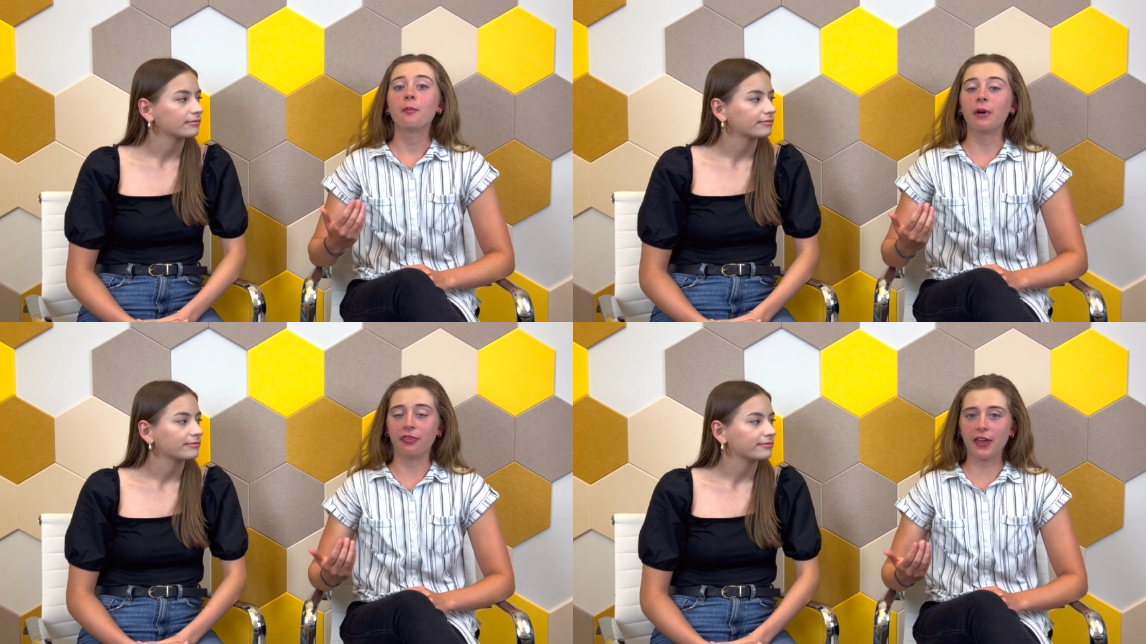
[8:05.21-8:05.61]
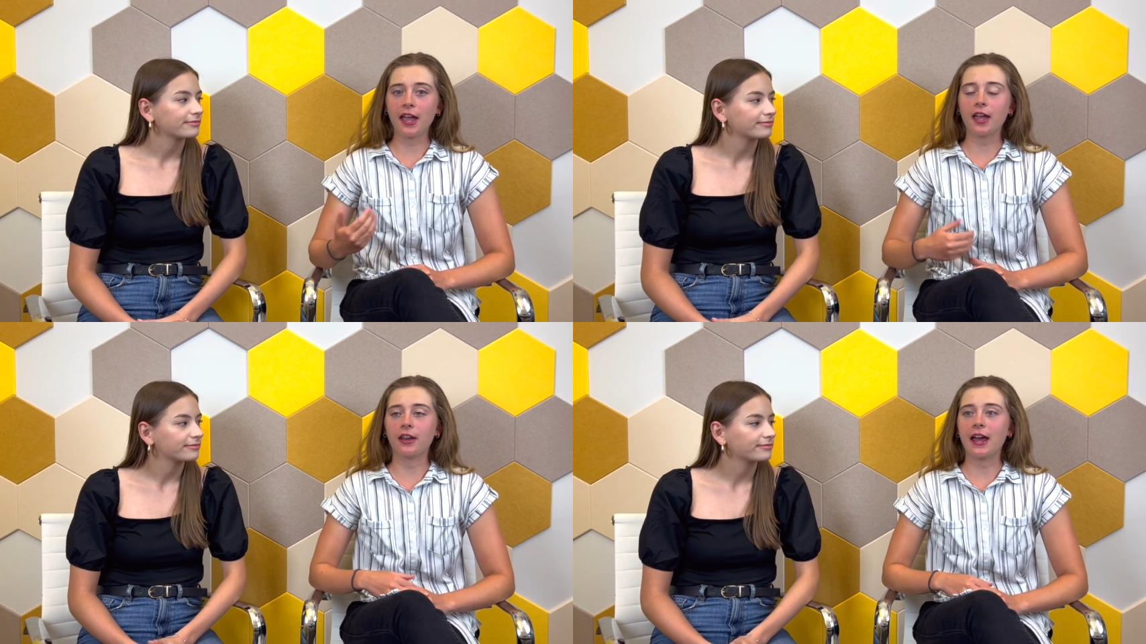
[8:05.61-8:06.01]
Speaker 1: But
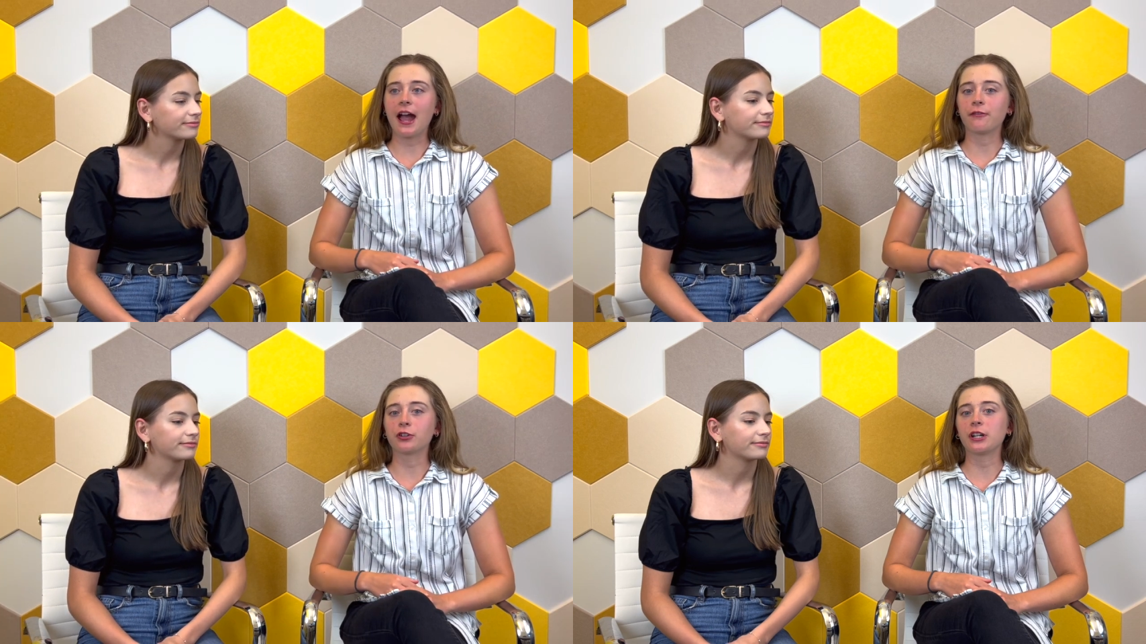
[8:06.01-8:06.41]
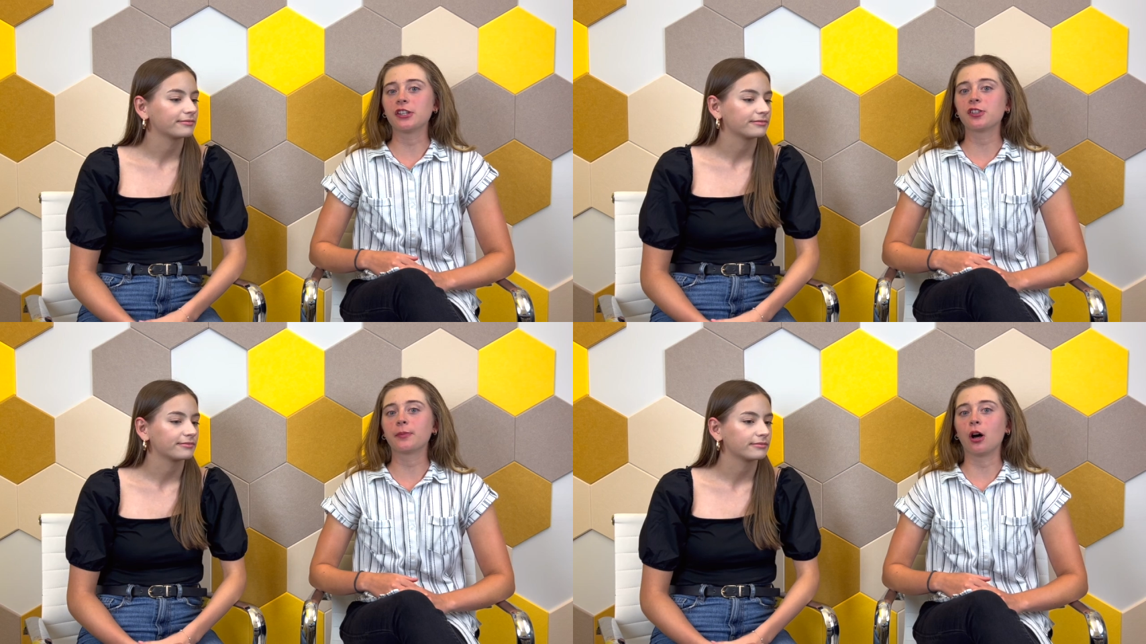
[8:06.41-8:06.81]
then, after
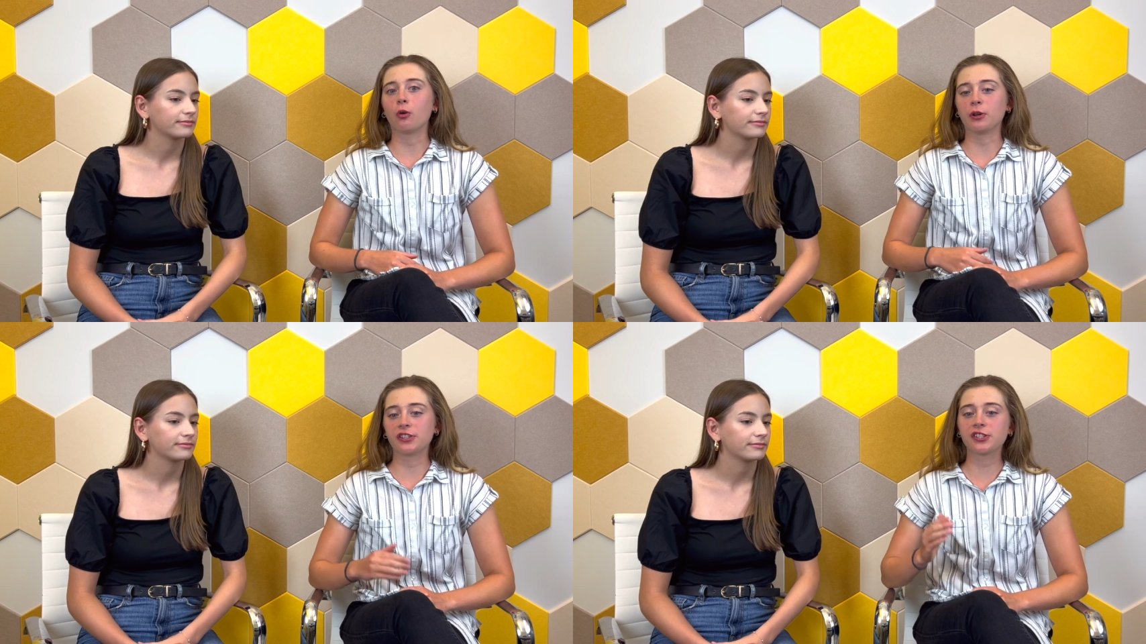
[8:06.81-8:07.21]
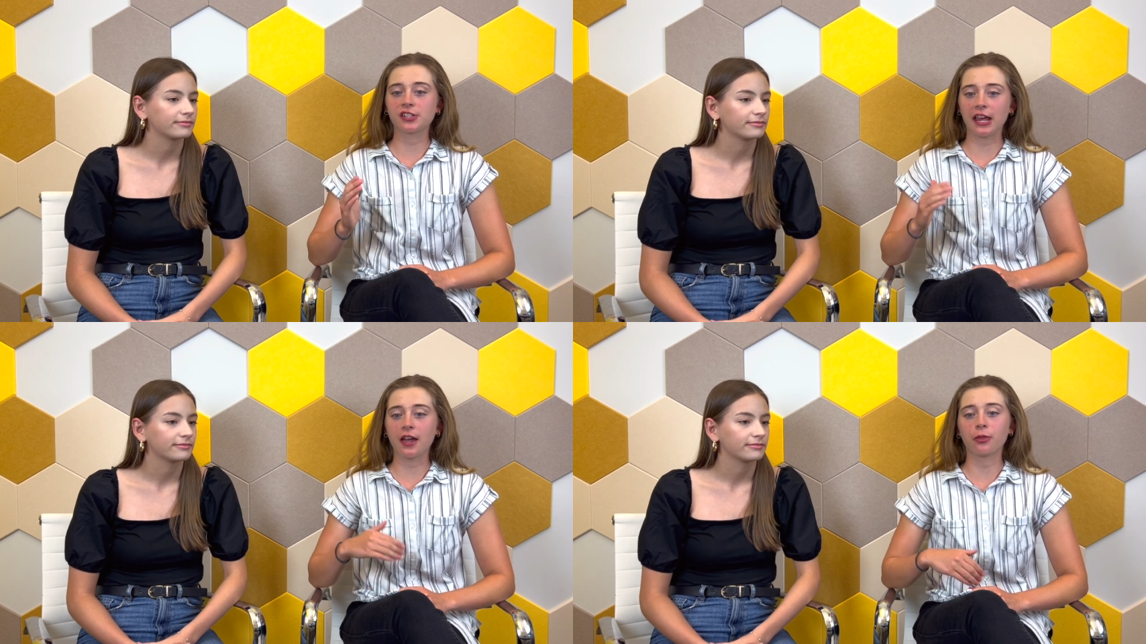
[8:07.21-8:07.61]
Isabelle would
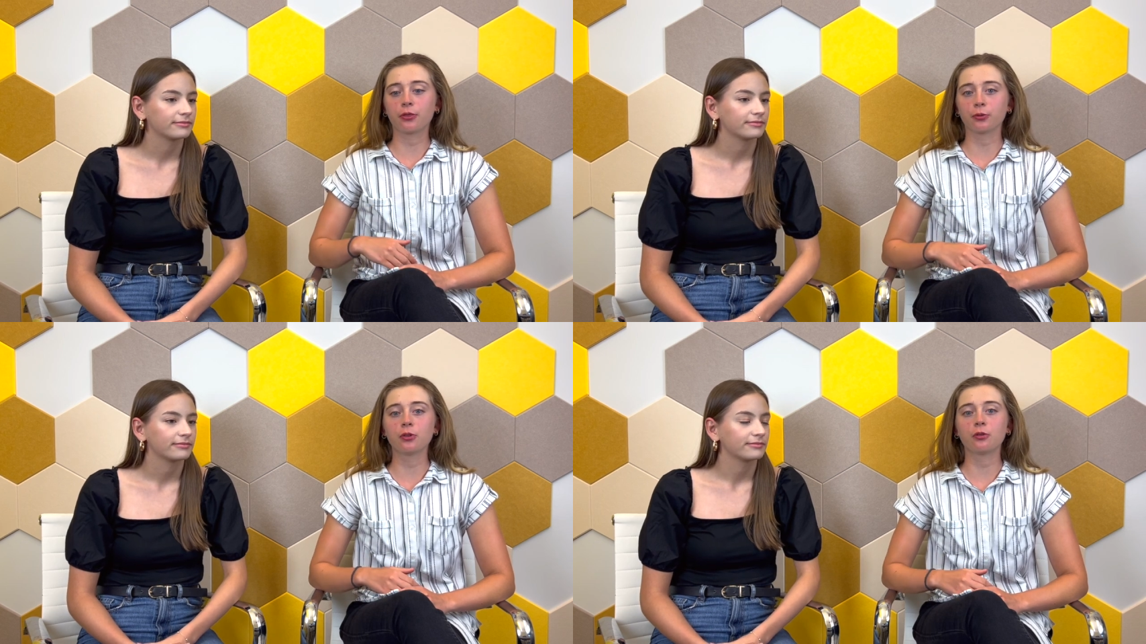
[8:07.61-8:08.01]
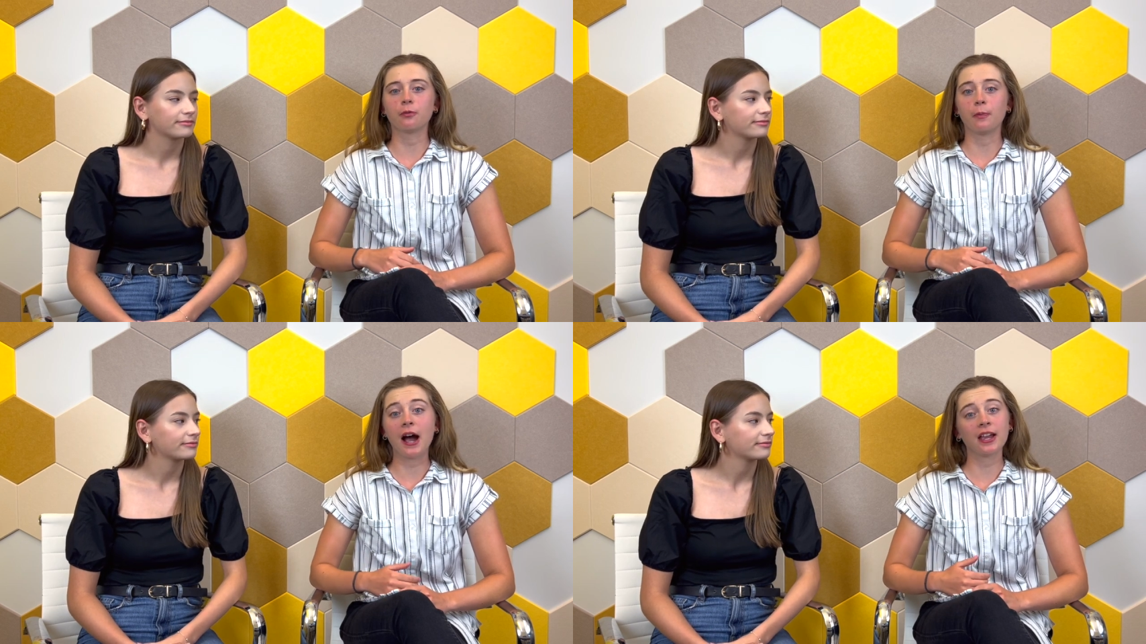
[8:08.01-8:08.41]
scan
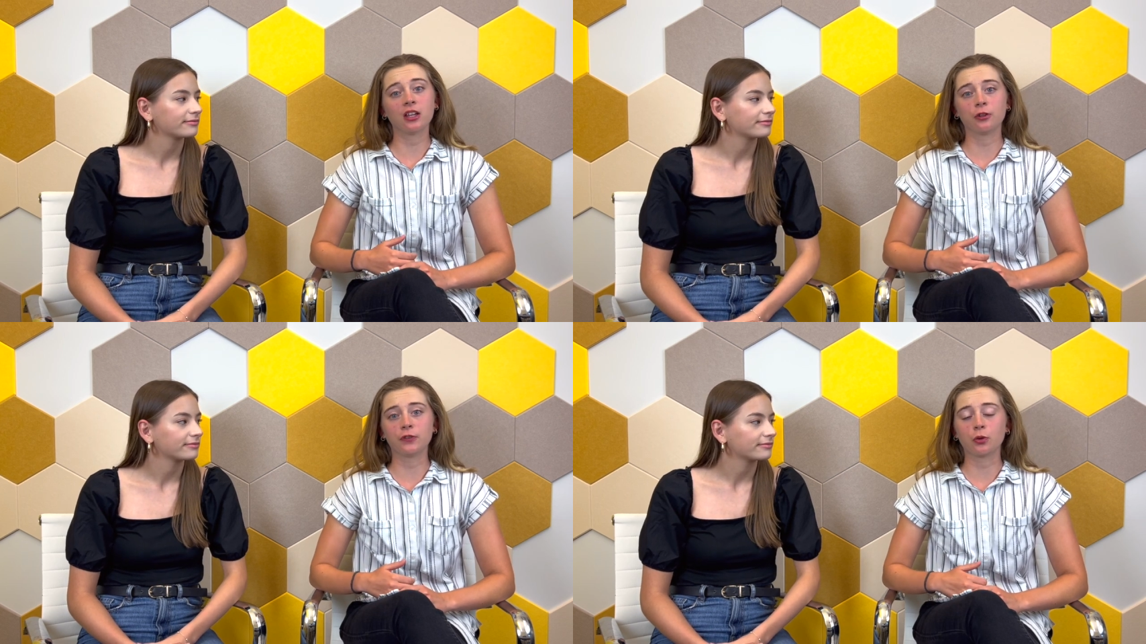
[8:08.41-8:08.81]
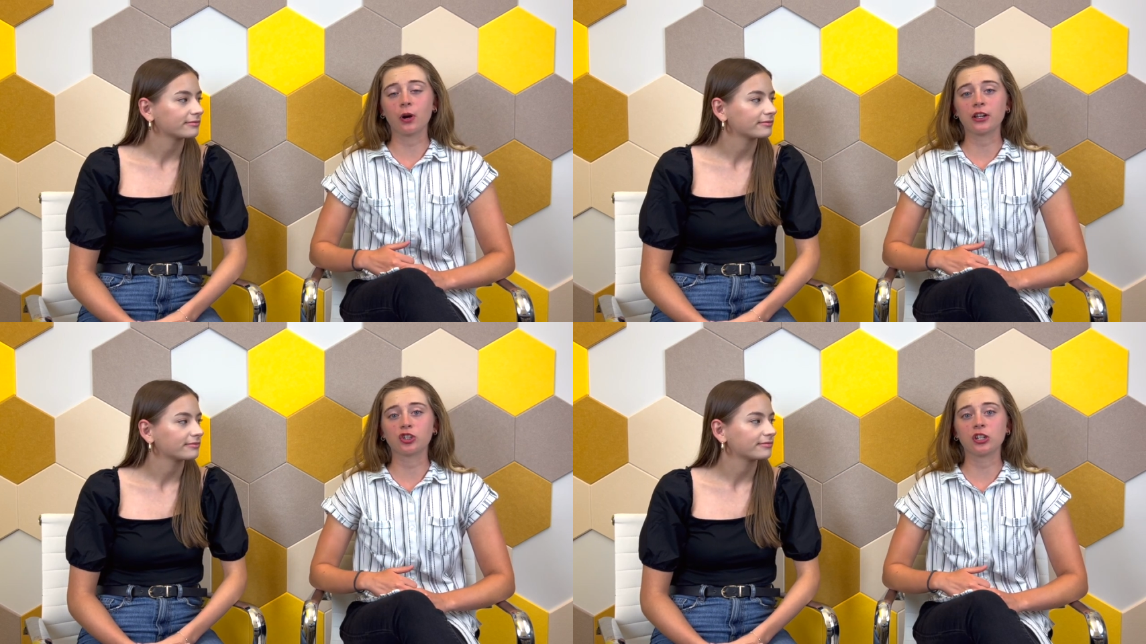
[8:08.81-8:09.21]
through my interview
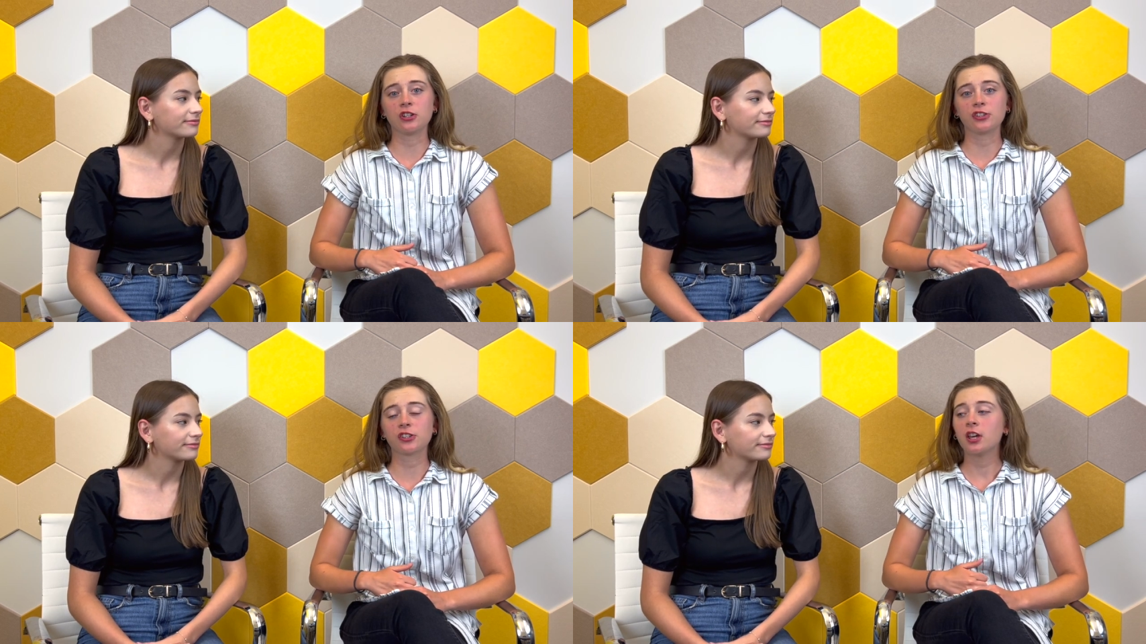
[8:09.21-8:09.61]
questions,